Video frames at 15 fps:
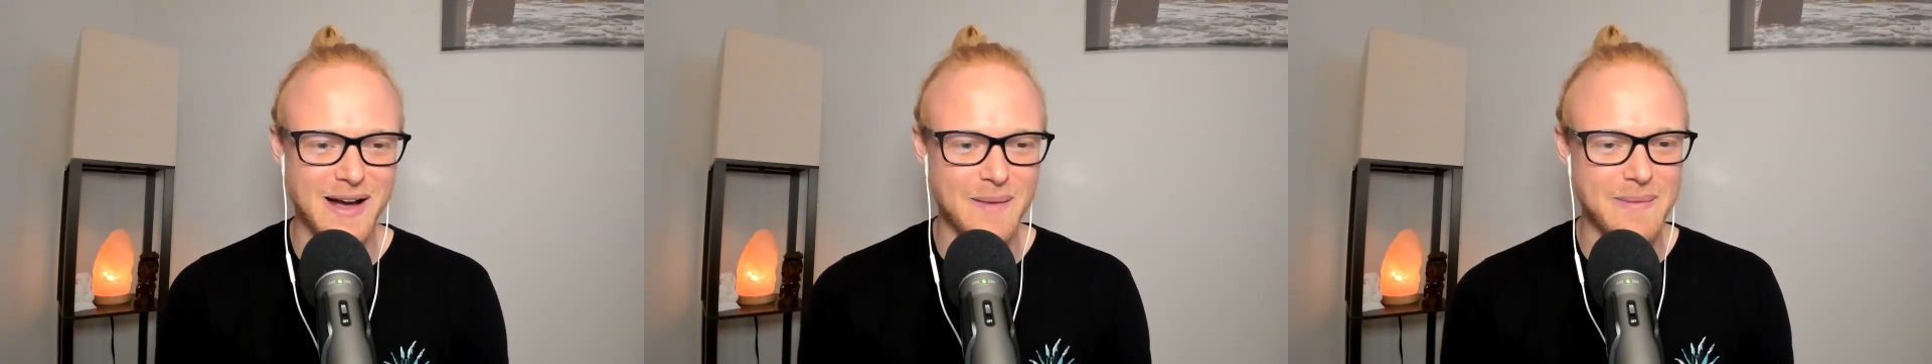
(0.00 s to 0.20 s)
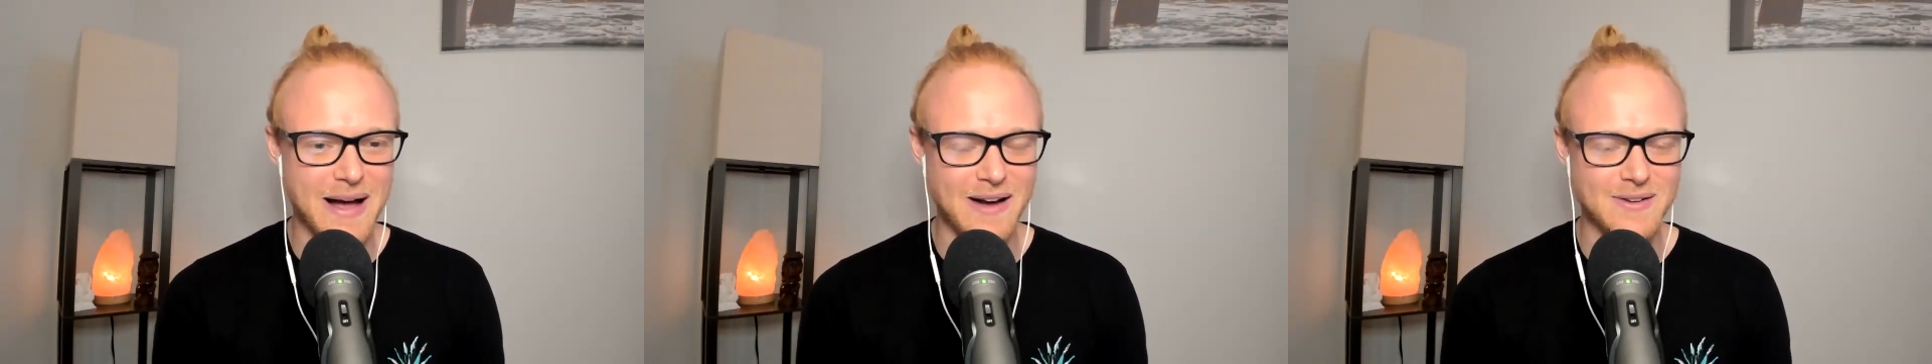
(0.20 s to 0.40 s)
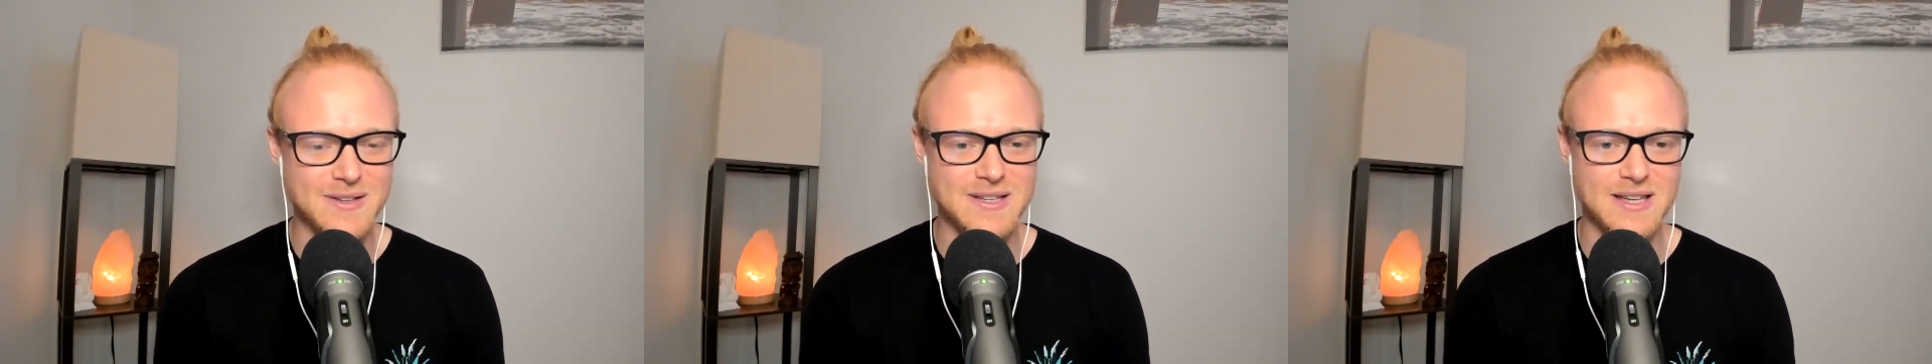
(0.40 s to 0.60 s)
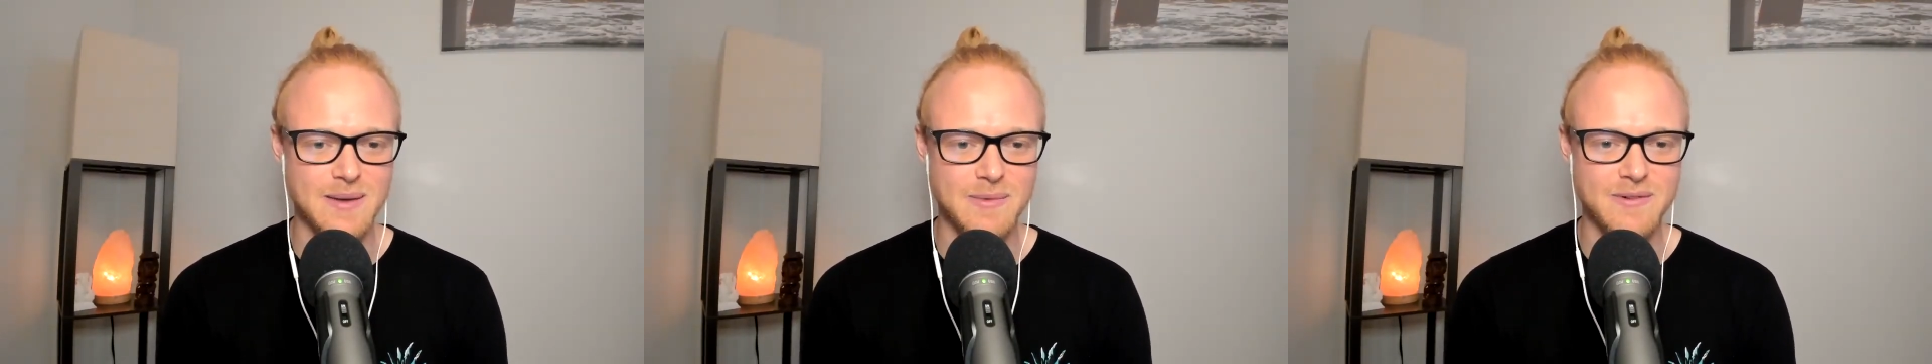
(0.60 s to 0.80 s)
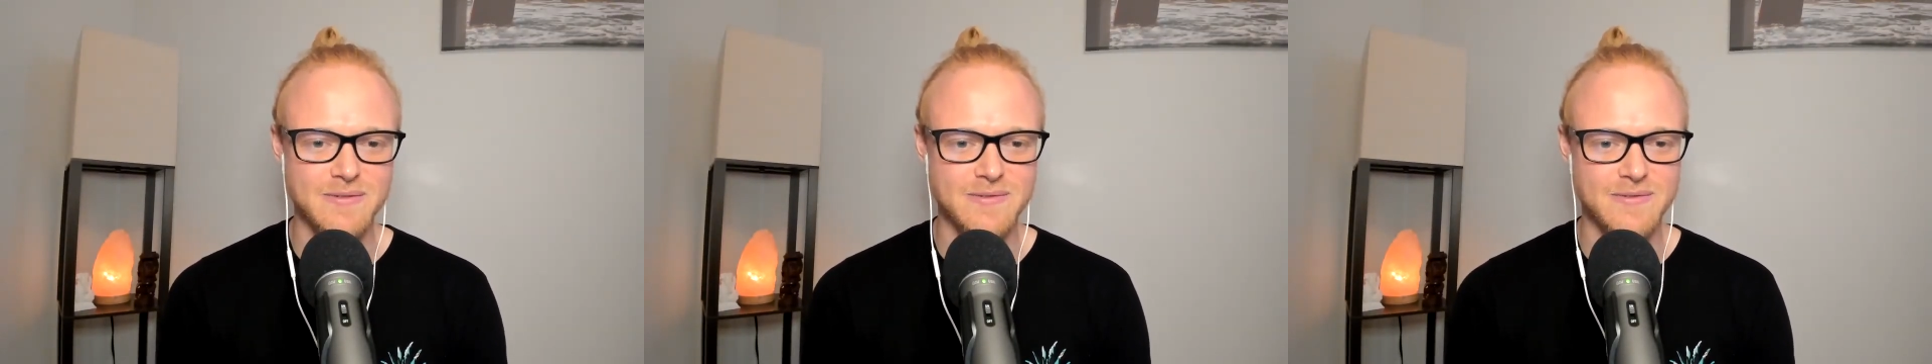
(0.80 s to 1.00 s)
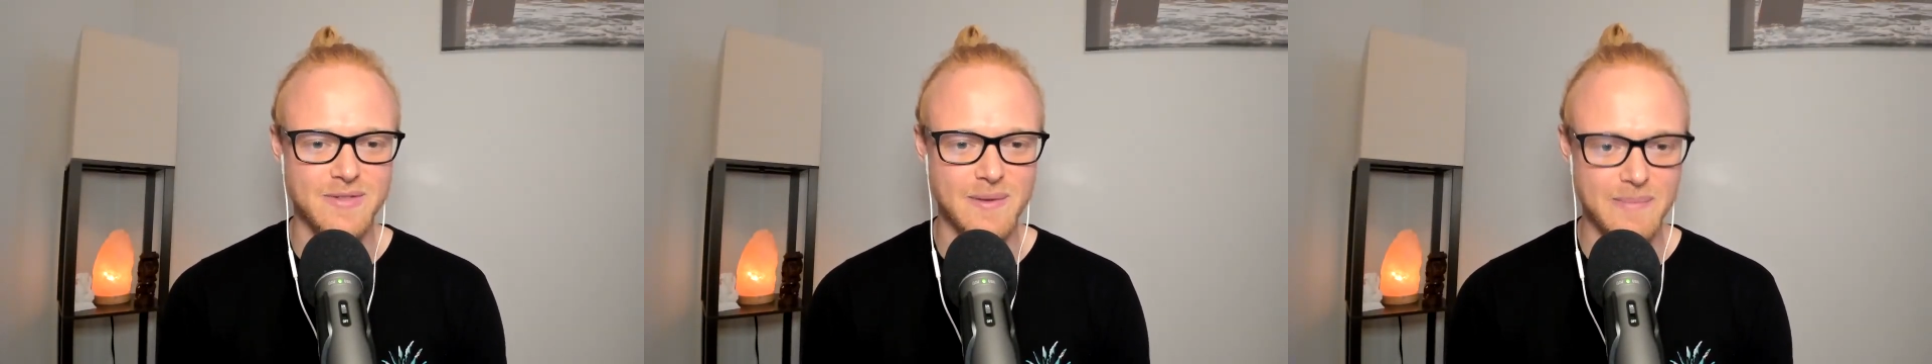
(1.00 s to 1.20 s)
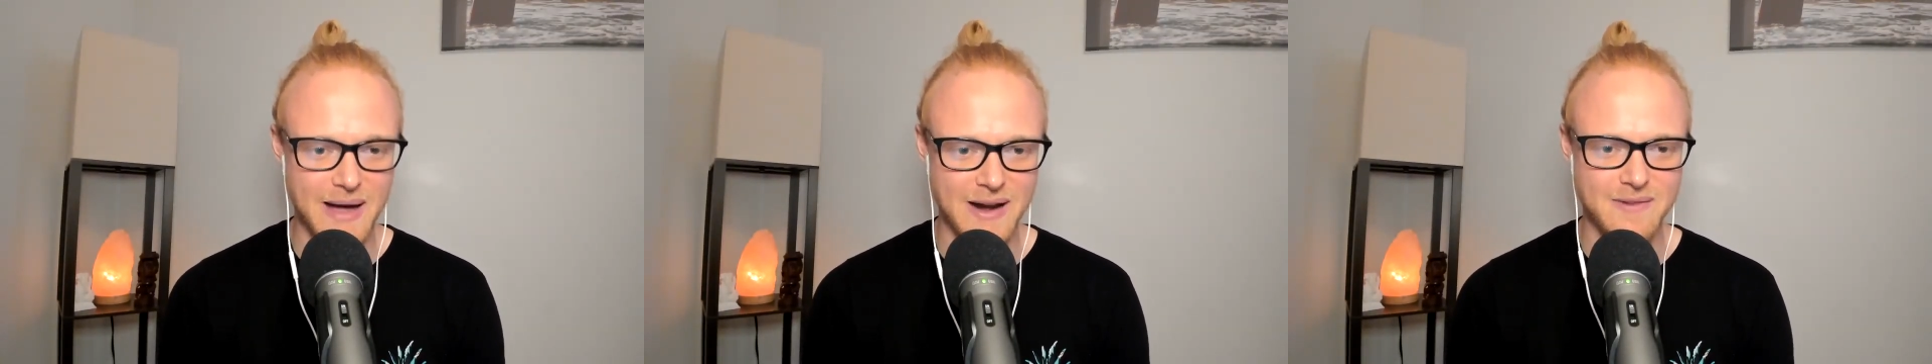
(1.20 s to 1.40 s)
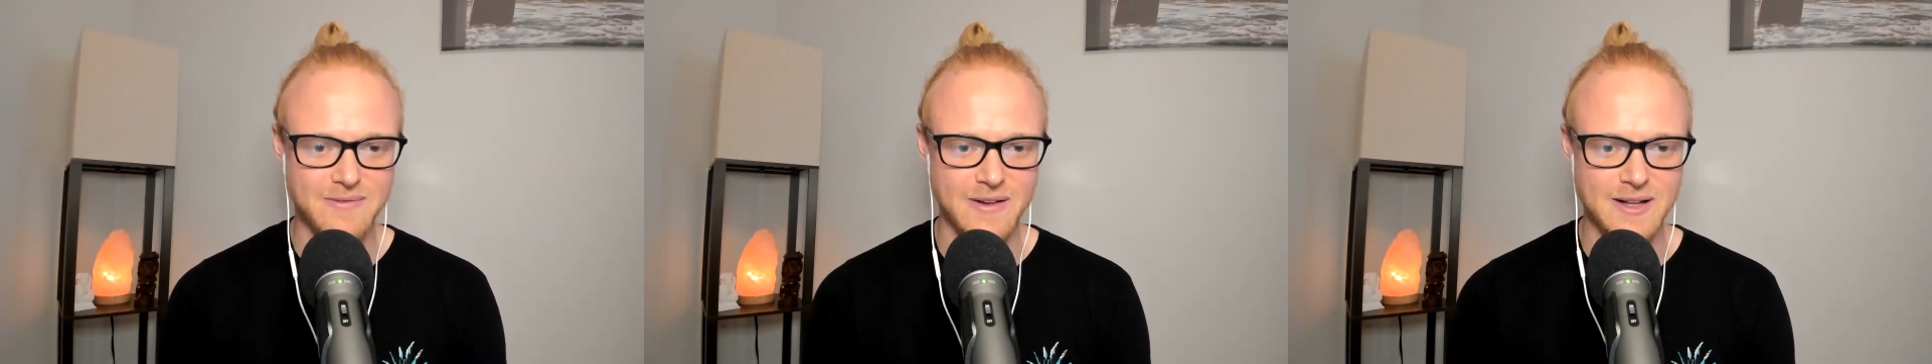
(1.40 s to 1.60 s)
about some of the
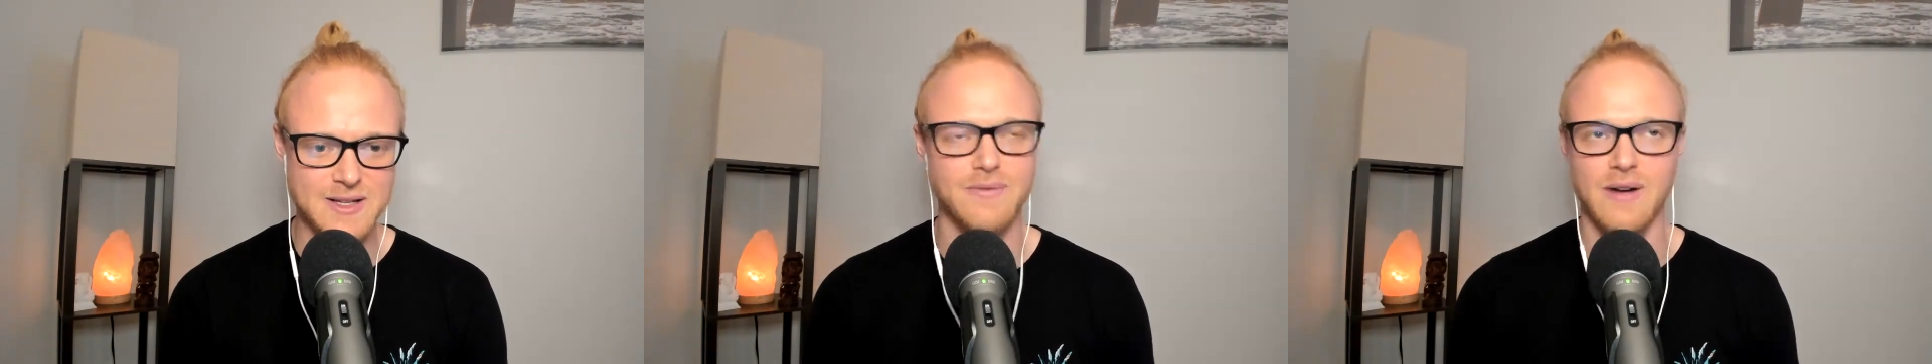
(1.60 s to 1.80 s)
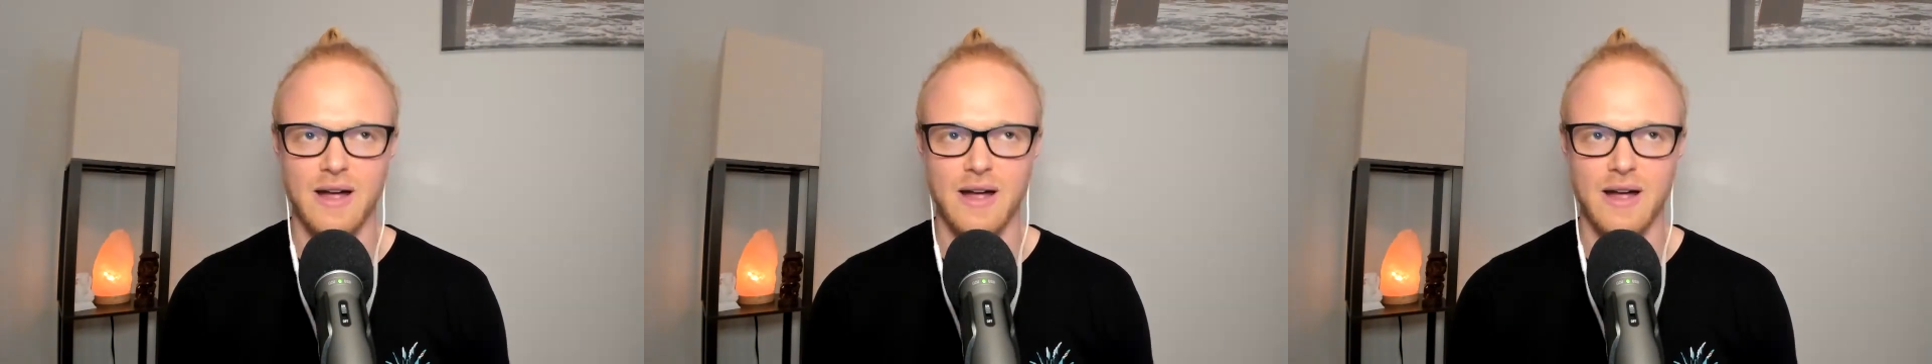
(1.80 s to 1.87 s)
benefits,